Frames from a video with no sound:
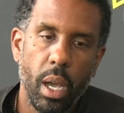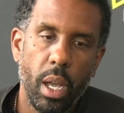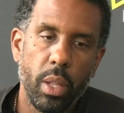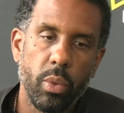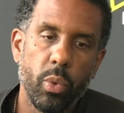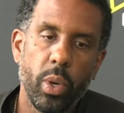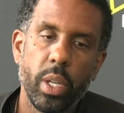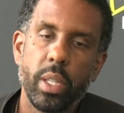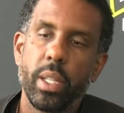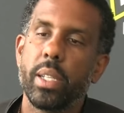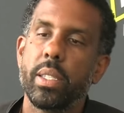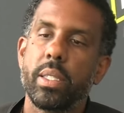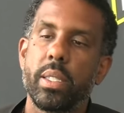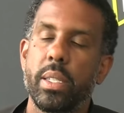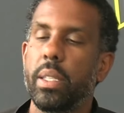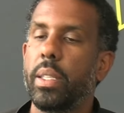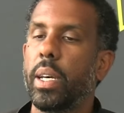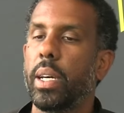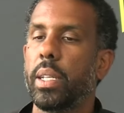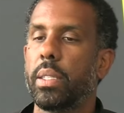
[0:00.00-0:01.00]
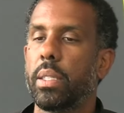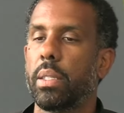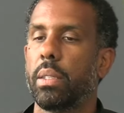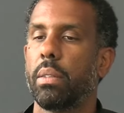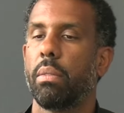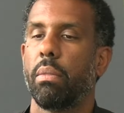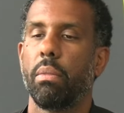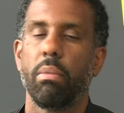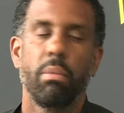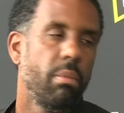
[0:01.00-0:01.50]
And when I see that,
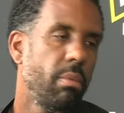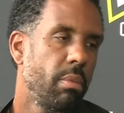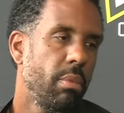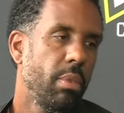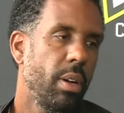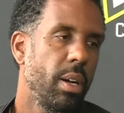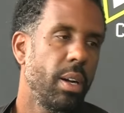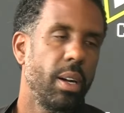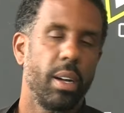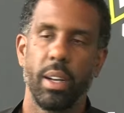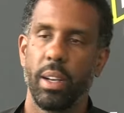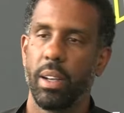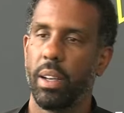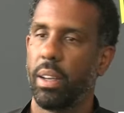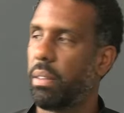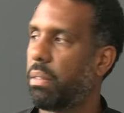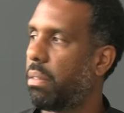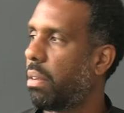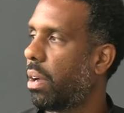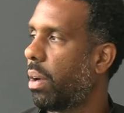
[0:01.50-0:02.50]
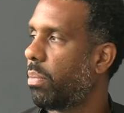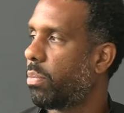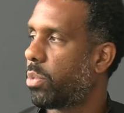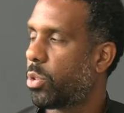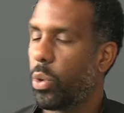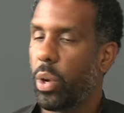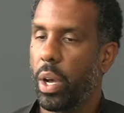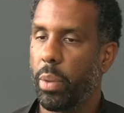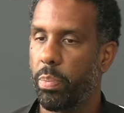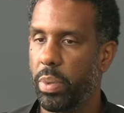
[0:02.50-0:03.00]
I'm
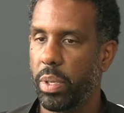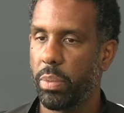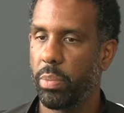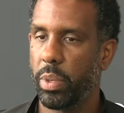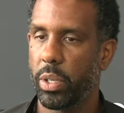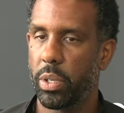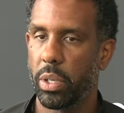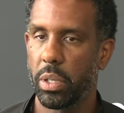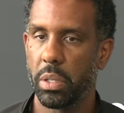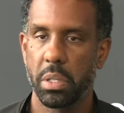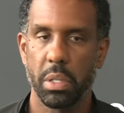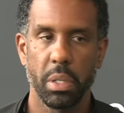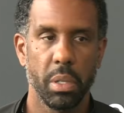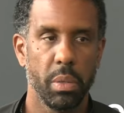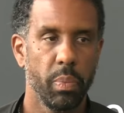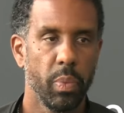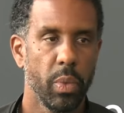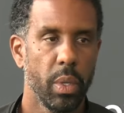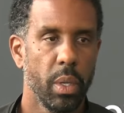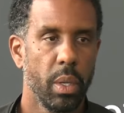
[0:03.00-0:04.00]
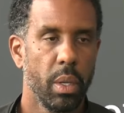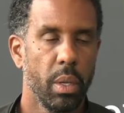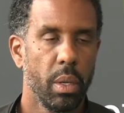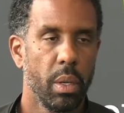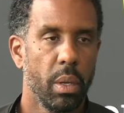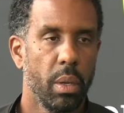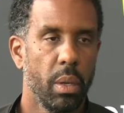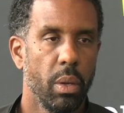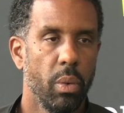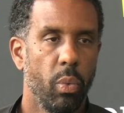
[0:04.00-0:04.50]
so happy because
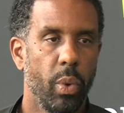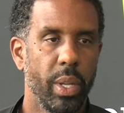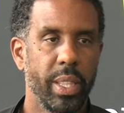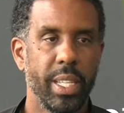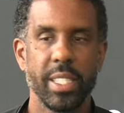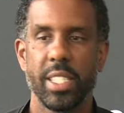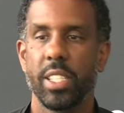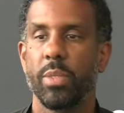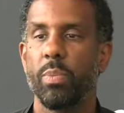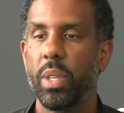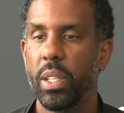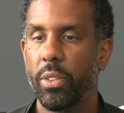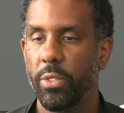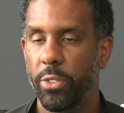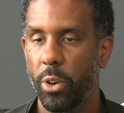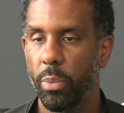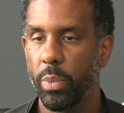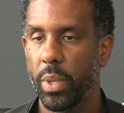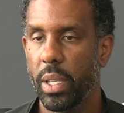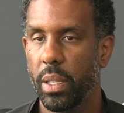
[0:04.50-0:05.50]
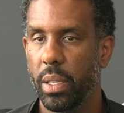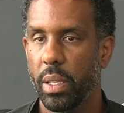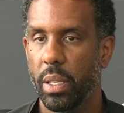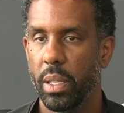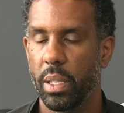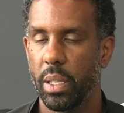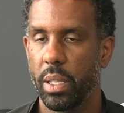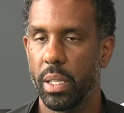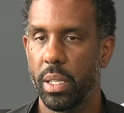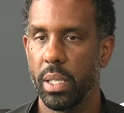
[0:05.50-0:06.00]
what does it mean for me
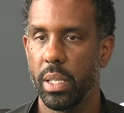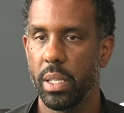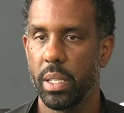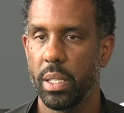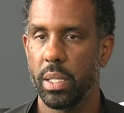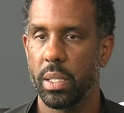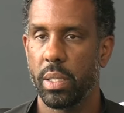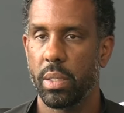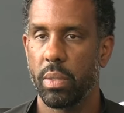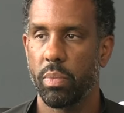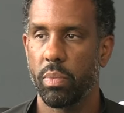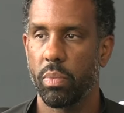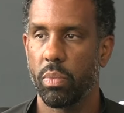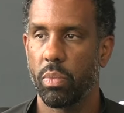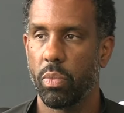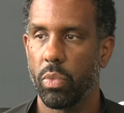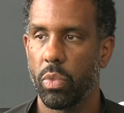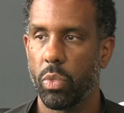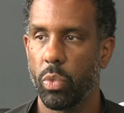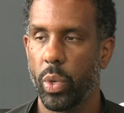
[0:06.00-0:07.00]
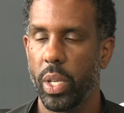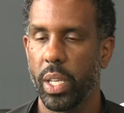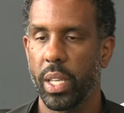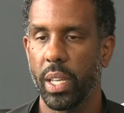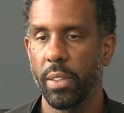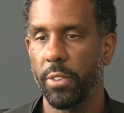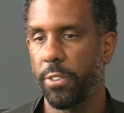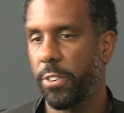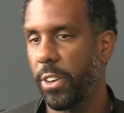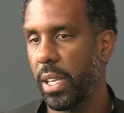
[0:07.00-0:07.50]
is we
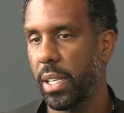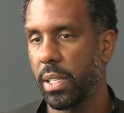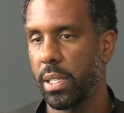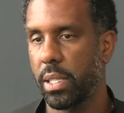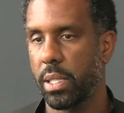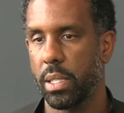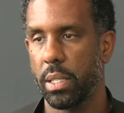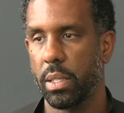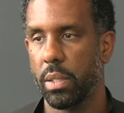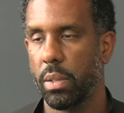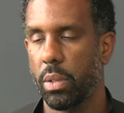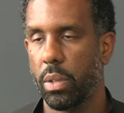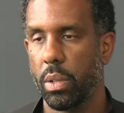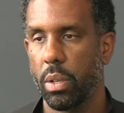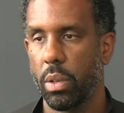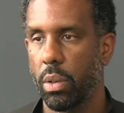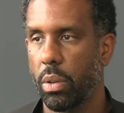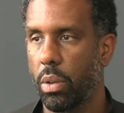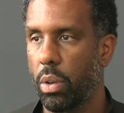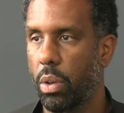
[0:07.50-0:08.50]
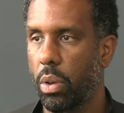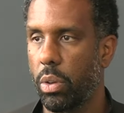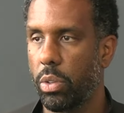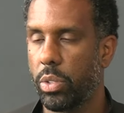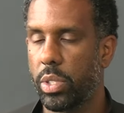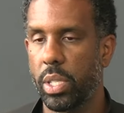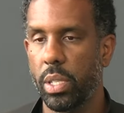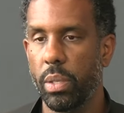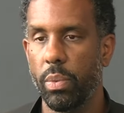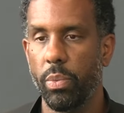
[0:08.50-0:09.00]
can face a
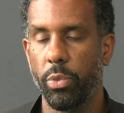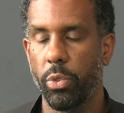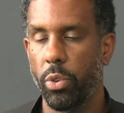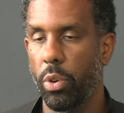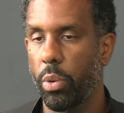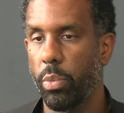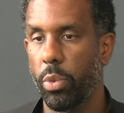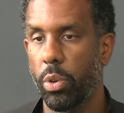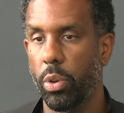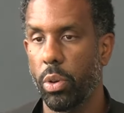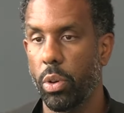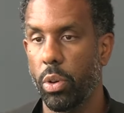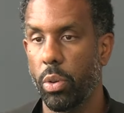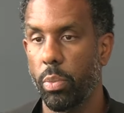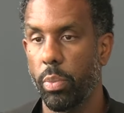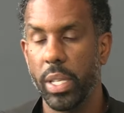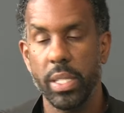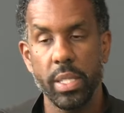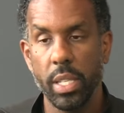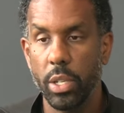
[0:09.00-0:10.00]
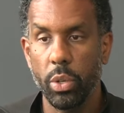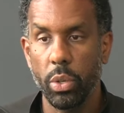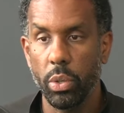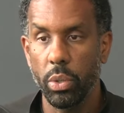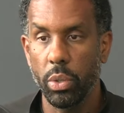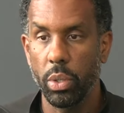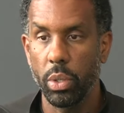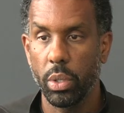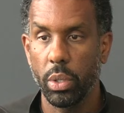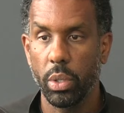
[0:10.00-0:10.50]
team from
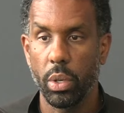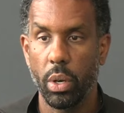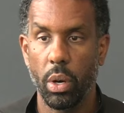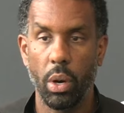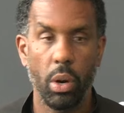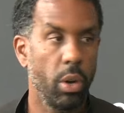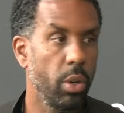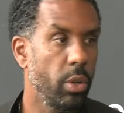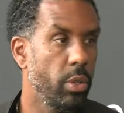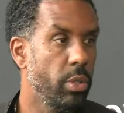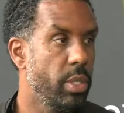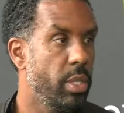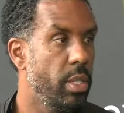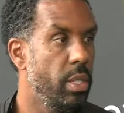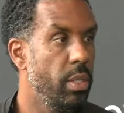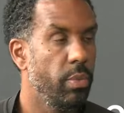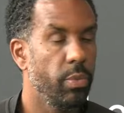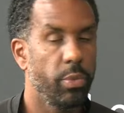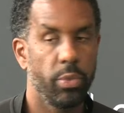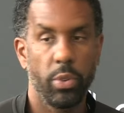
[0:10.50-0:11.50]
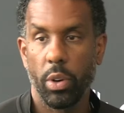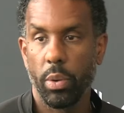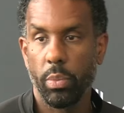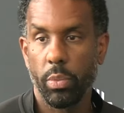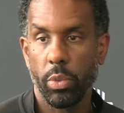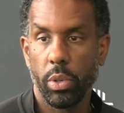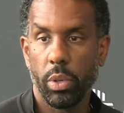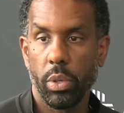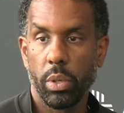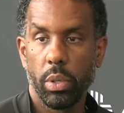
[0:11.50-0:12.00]
Mexico or a team
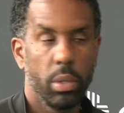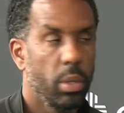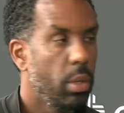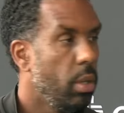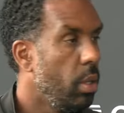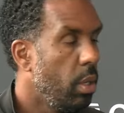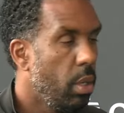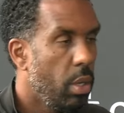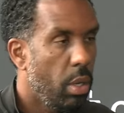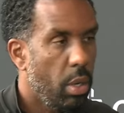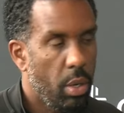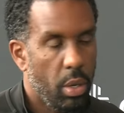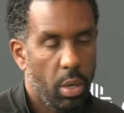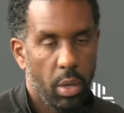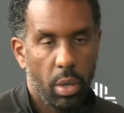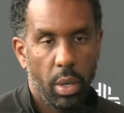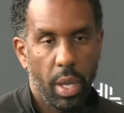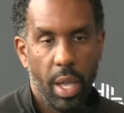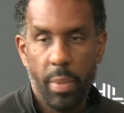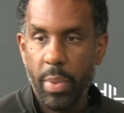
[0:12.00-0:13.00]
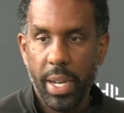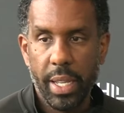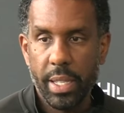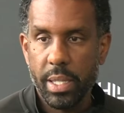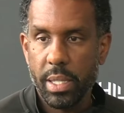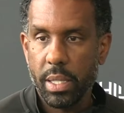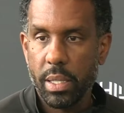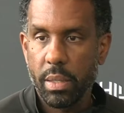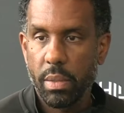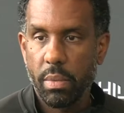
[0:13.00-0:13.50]
from
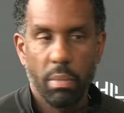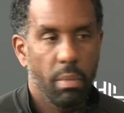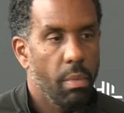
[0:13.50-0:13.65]
MLS.